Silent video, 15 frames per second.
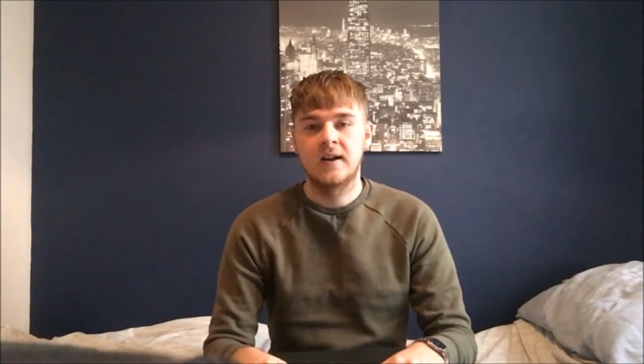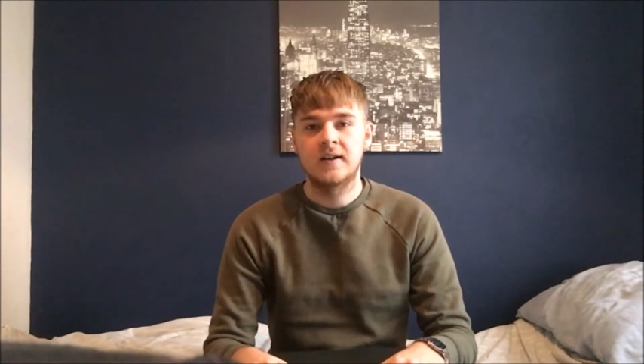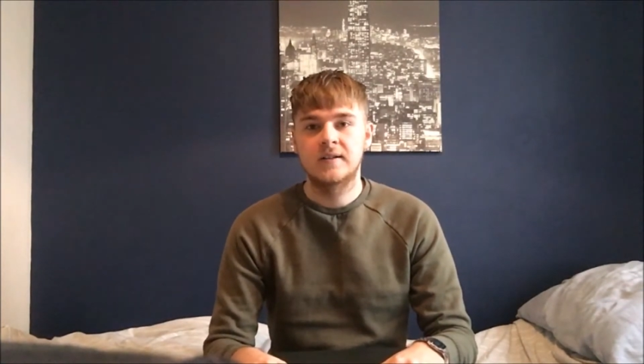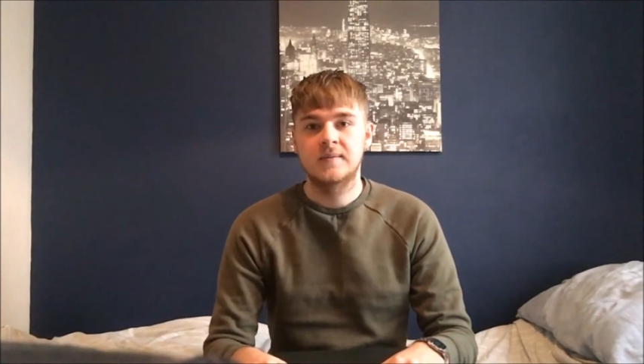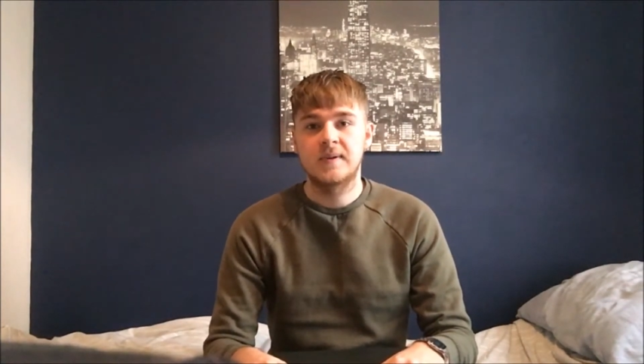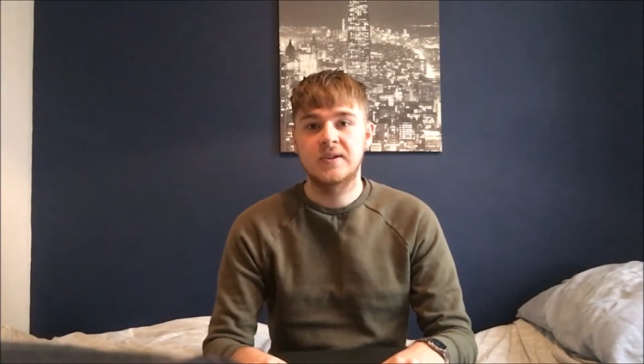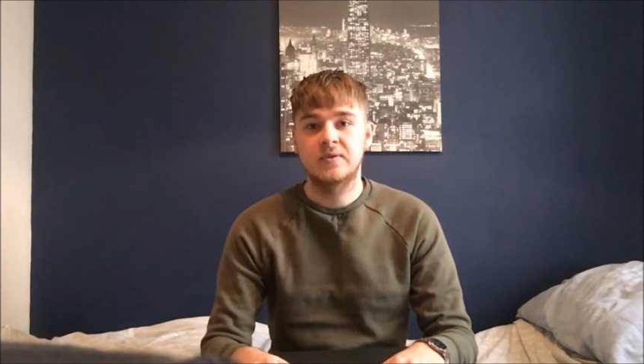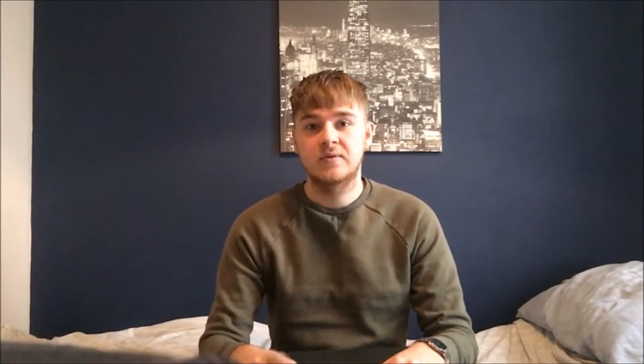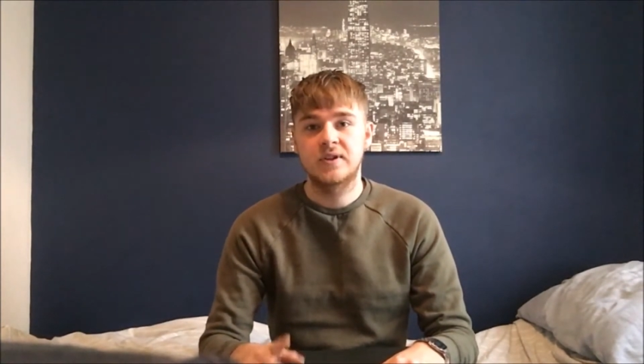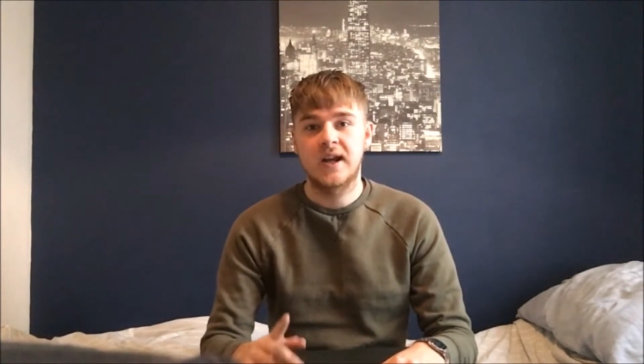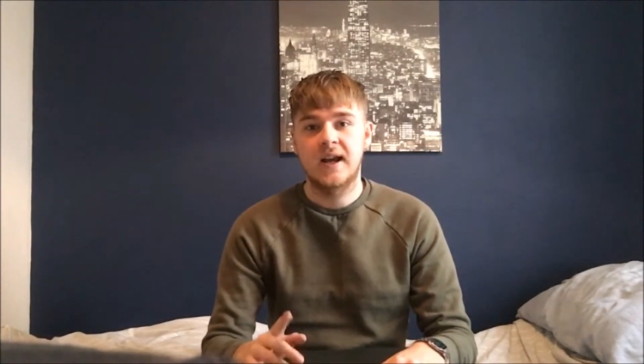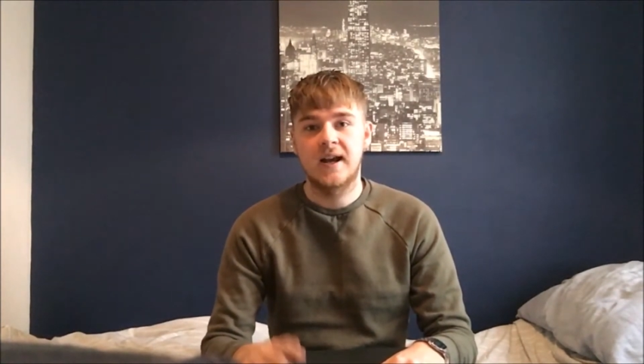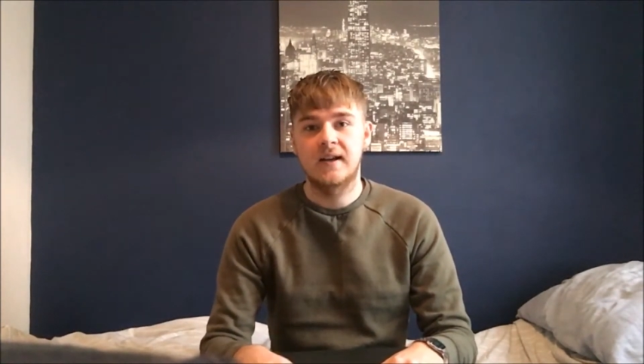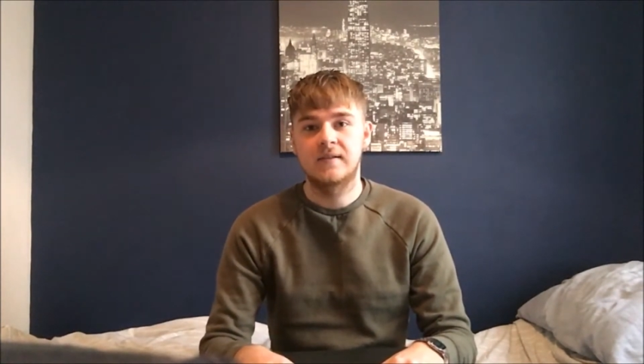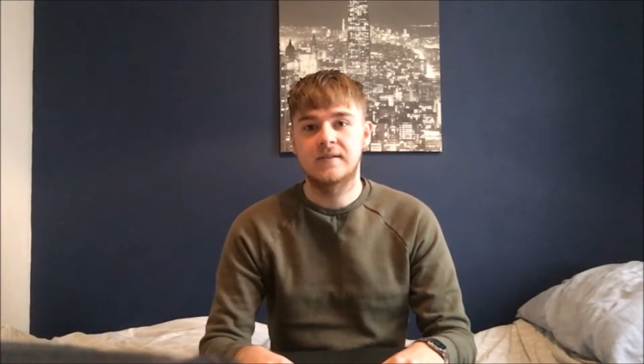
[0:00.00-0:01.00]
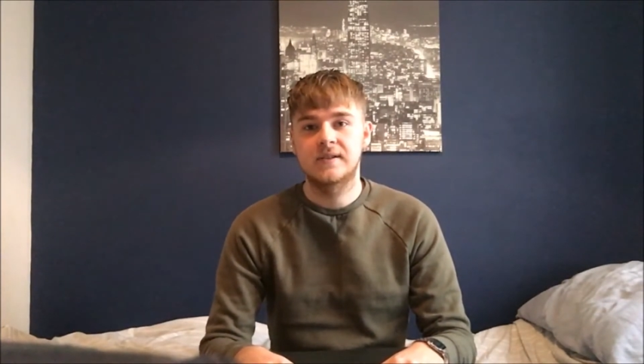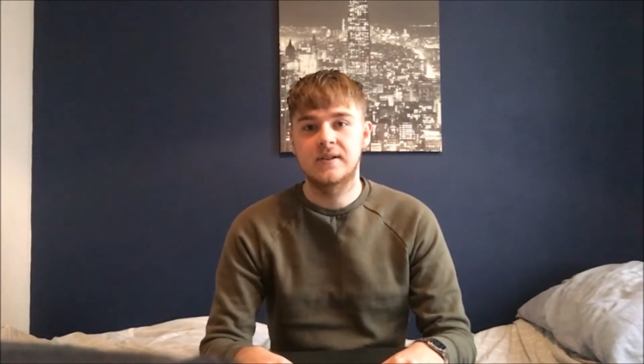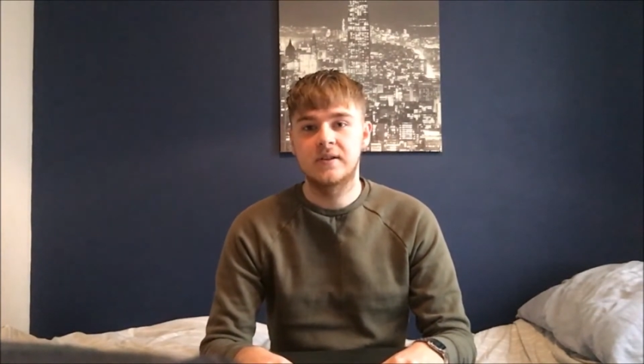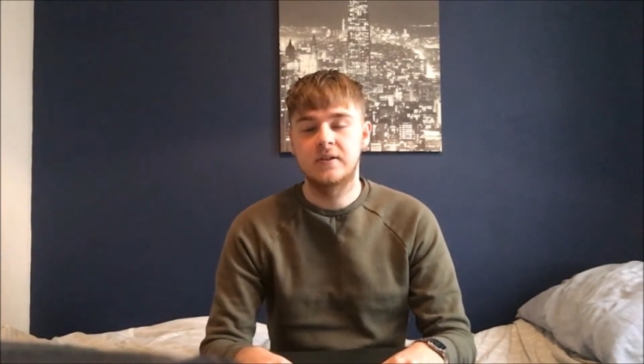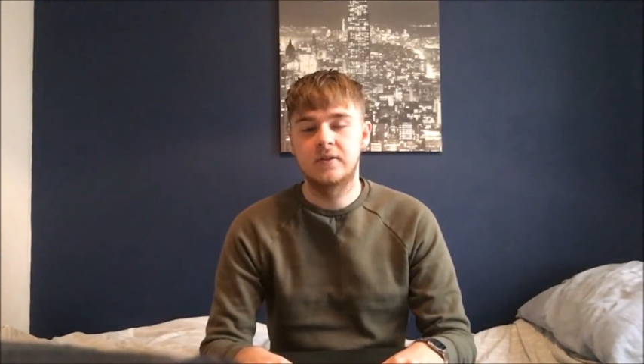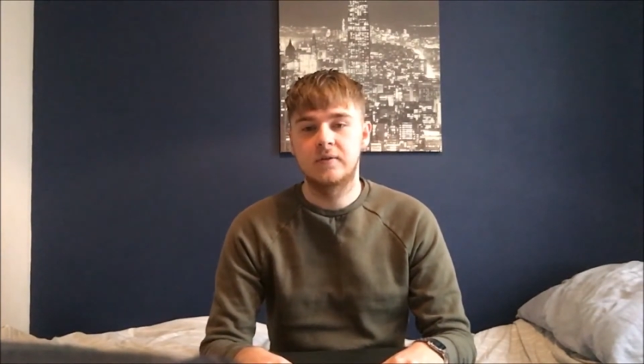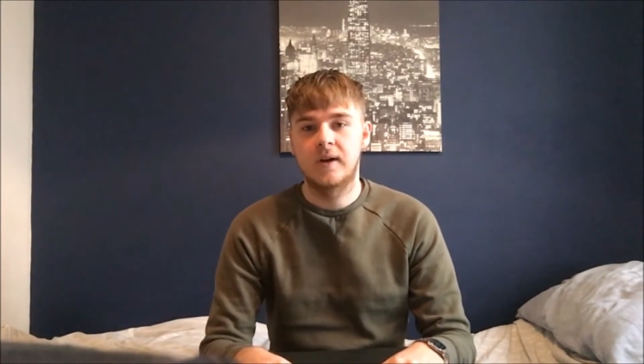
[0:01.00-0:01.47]
Special shout out
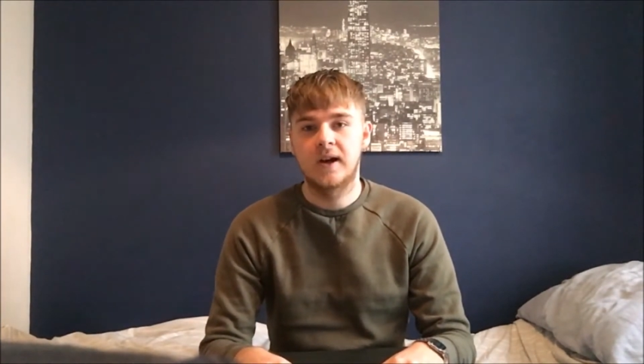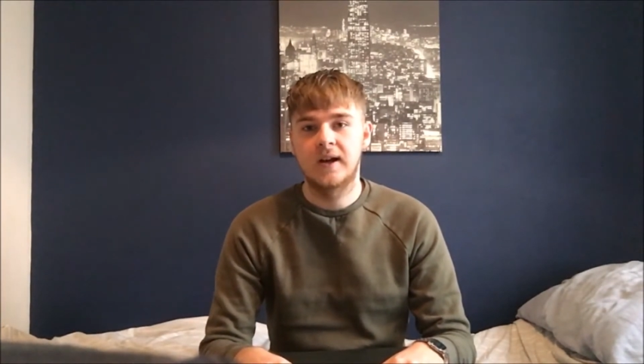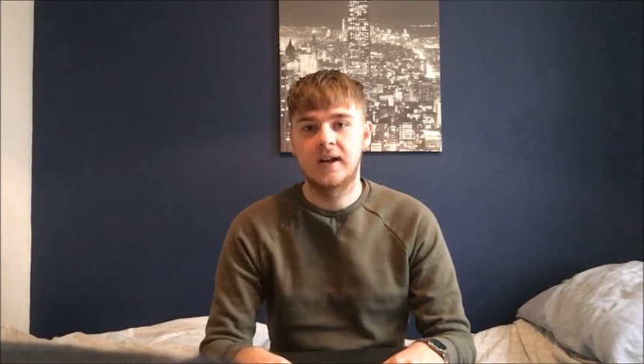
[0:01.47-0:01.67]
to